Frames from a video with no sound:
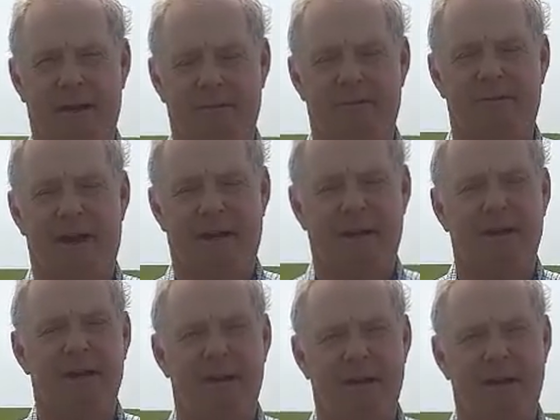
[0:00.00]
effect
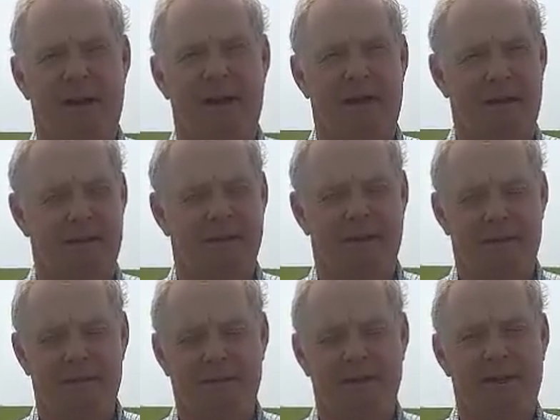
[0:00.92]
kind of
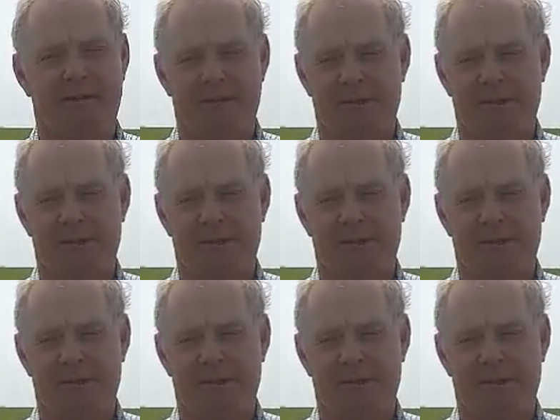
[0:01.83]
leaves